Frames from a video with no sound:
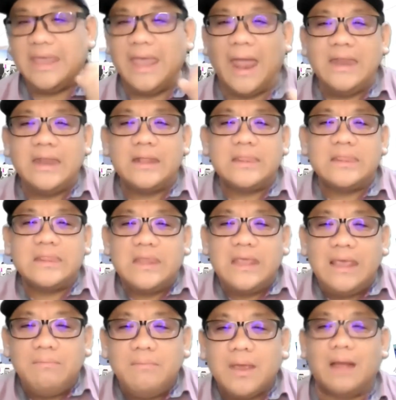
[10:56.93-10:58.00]
can the
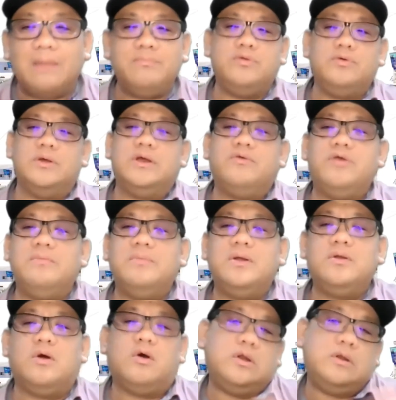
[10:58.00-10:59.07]
team come to
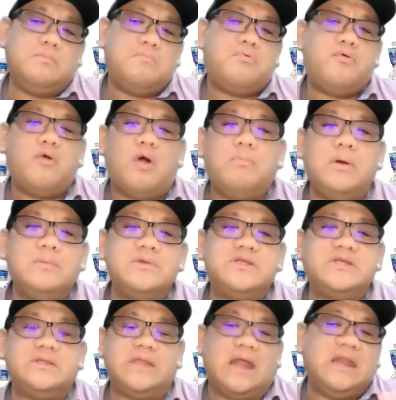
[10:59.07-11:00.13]
agreement on
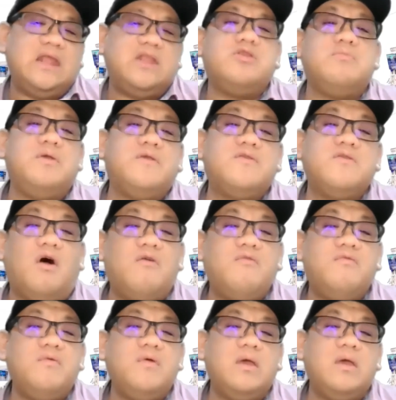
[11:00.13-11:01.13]
problems that need to be solved,